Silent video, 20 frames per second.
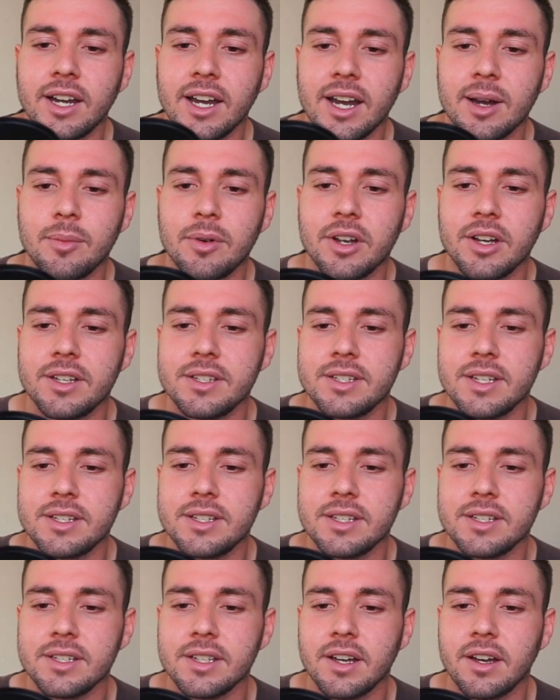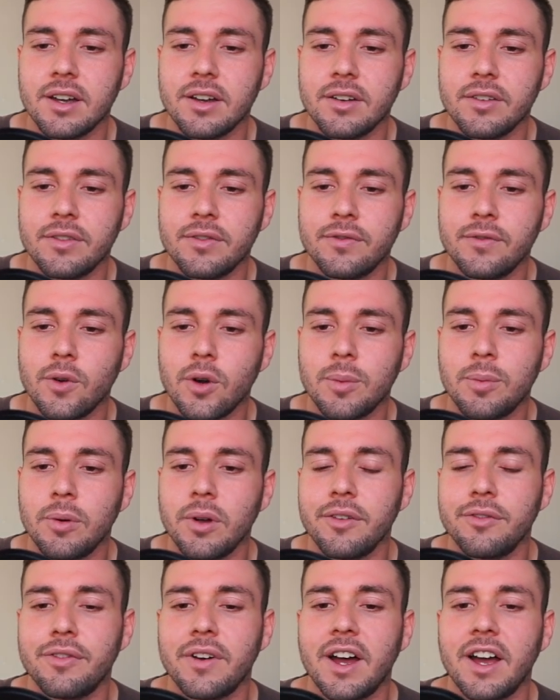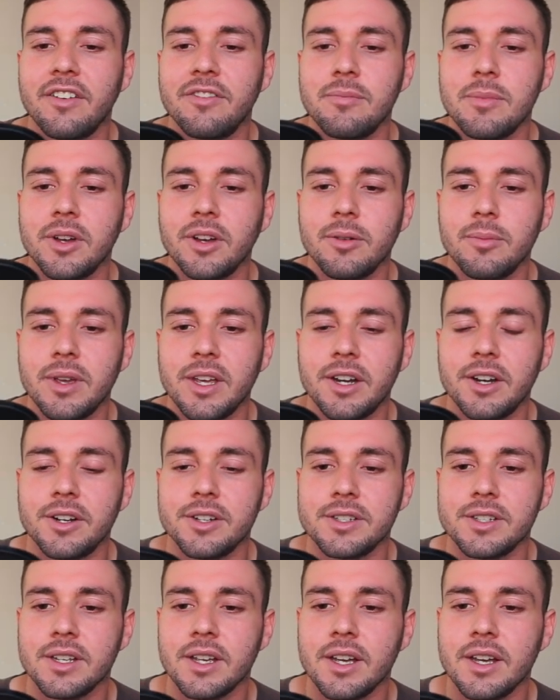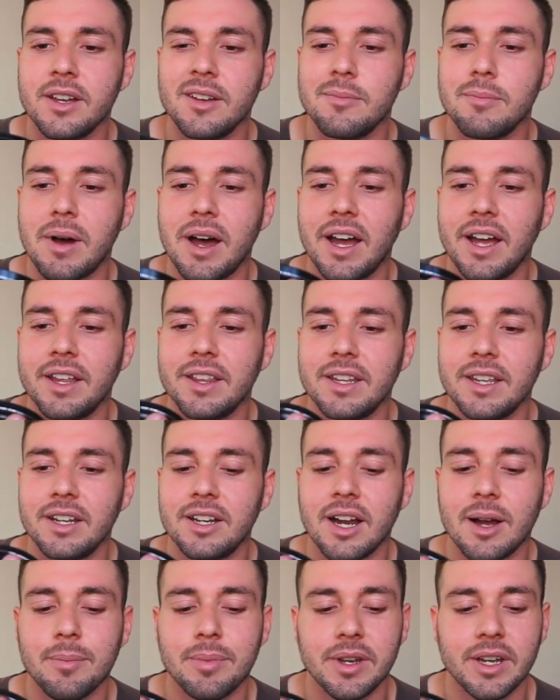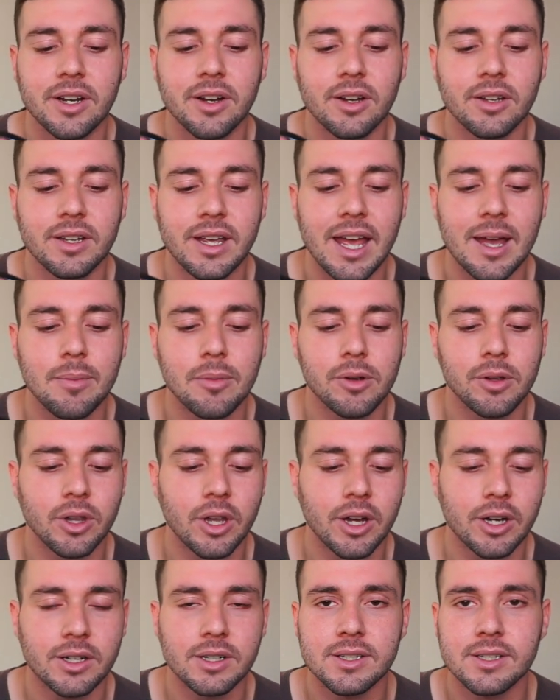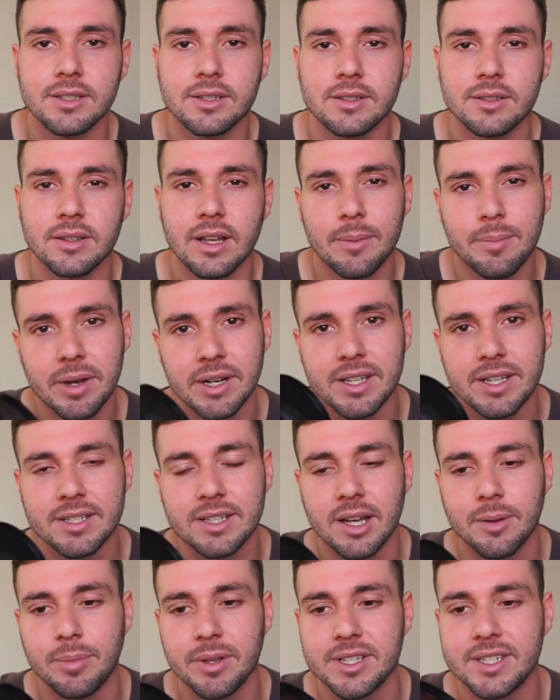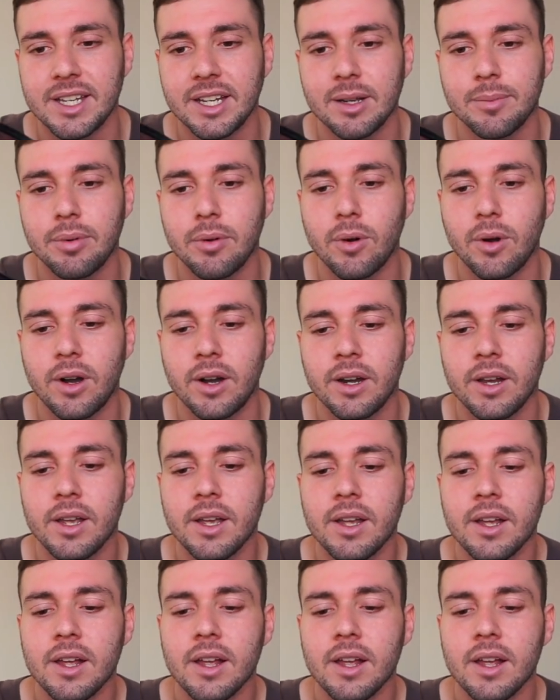cameras. This is a 4.5 millimeters by the company called Emolux. I picked this up in Singapore.